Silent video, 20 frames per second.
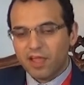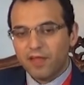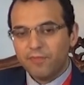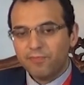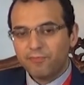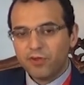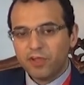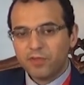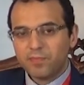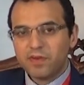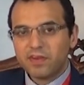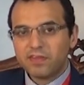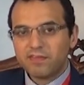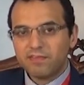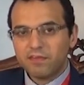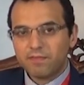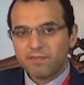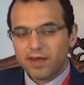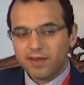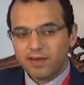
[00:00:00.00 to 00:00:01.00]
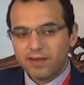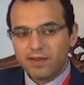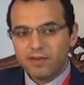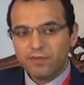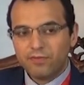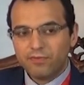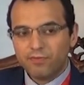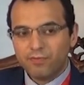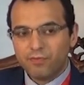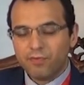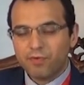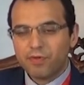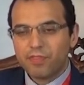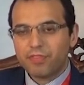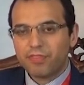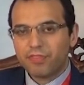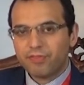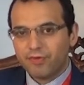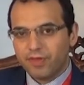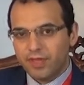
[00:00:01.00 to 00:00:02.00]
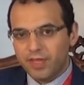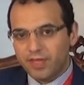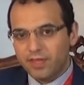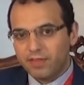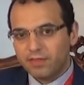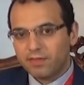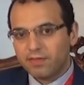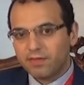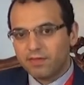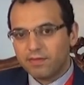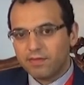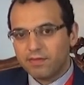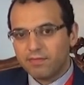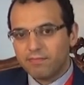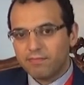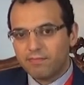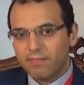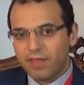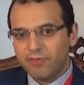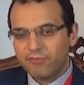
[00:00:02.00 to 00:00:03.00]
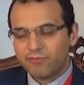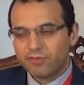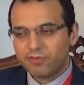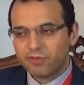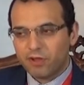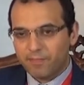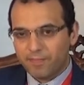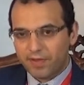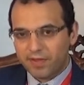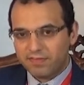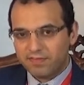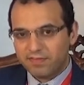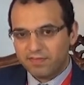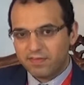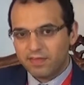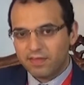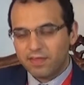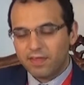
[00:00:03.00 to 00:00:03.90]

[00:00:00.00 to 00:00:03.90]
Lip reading: And treatment is divided into three major topics.